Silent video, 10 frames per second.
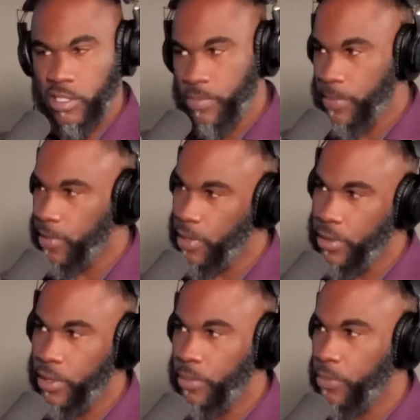and it's people
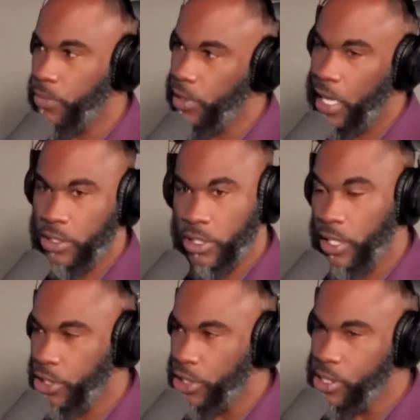on your
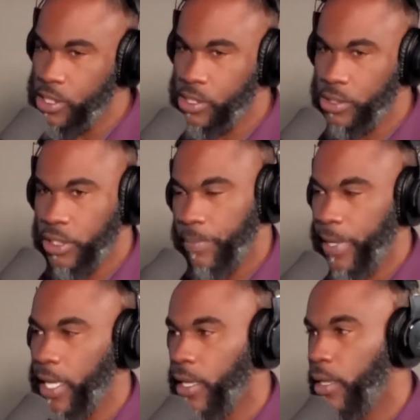logistics and your
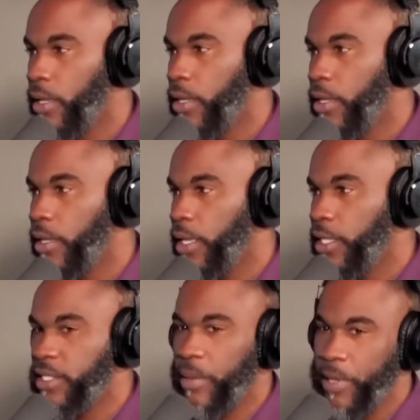shipping.
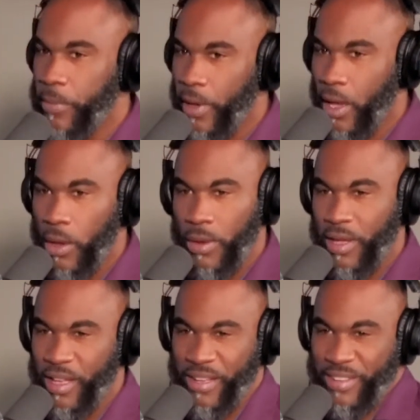And some people go,
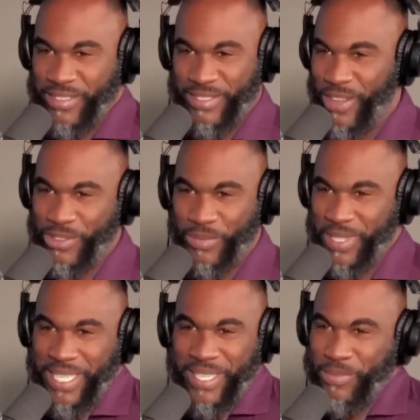oh, it's social
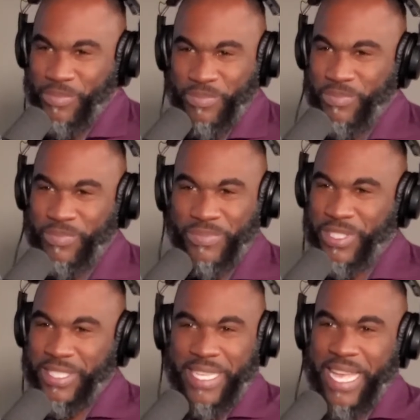media
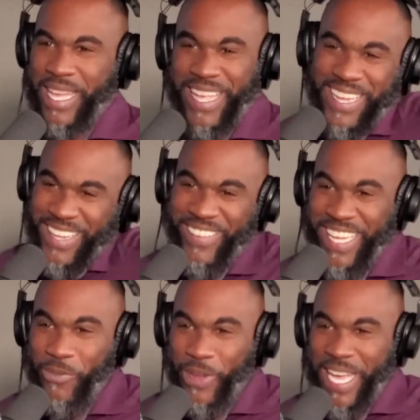design. I mean,